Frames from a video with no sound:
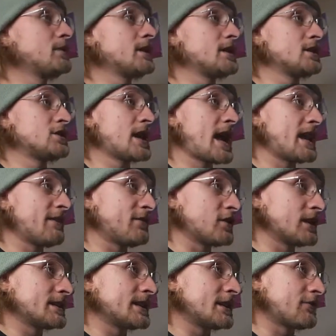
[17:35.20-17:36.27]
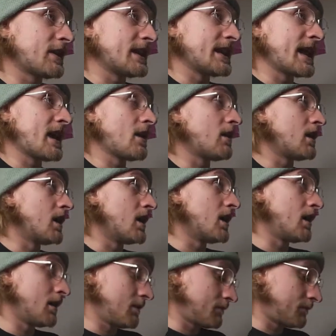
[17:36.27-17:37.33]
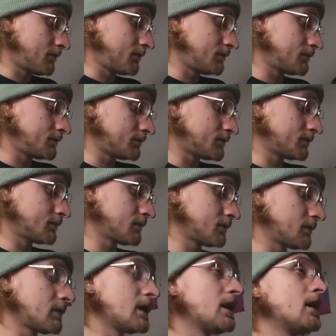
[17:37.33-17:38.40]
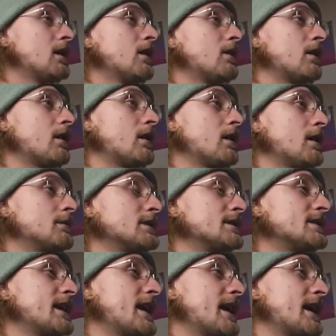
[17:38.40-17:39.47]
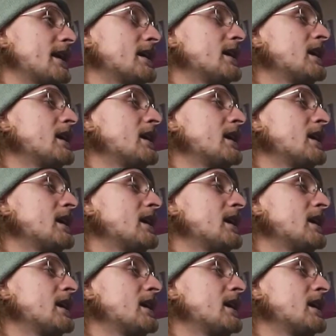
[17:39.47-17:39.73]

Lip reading: in the chat. If you're listening right now, hold on. I'm going to say